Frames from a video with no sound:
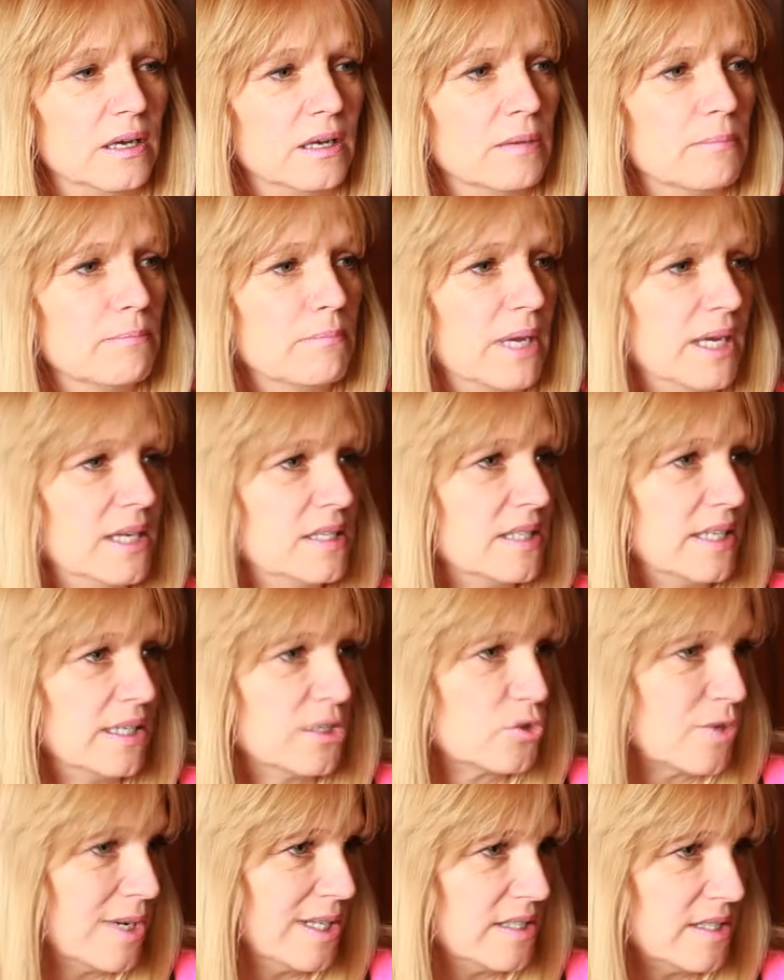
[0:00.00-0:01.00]
an amazing
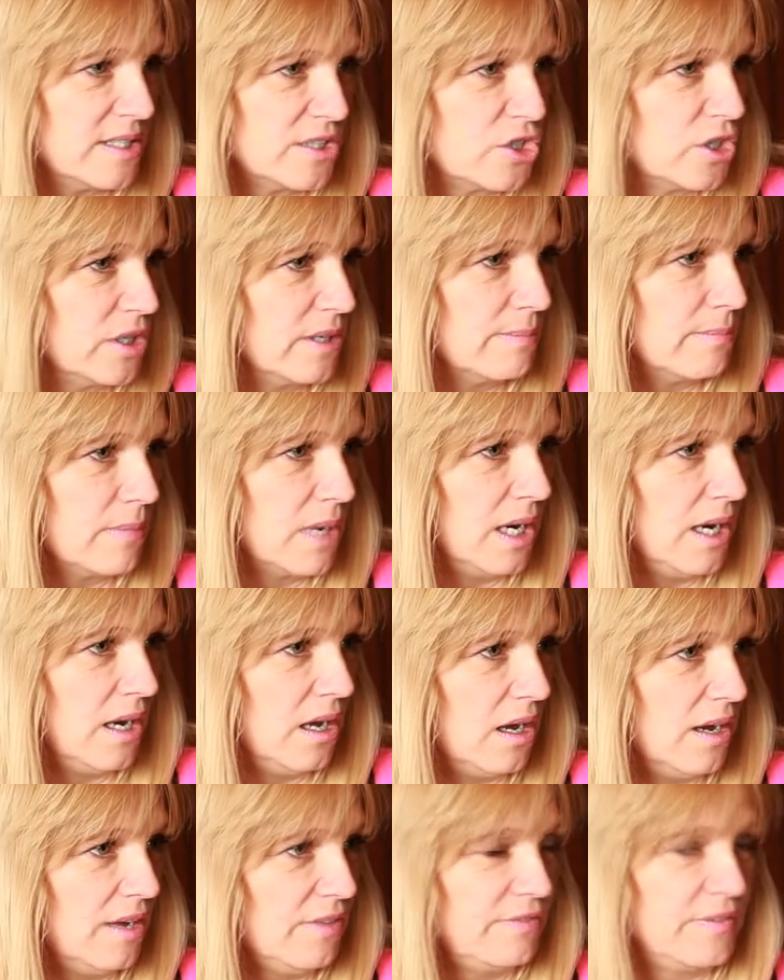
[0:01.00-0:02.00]
transition in my
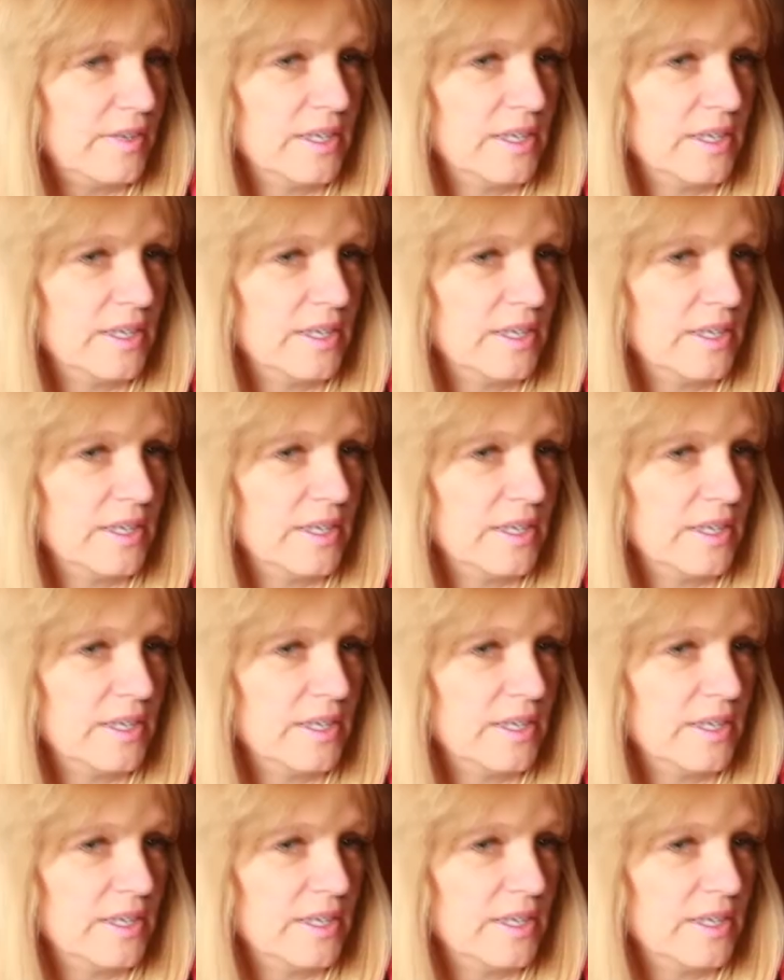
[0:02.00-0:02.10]
life.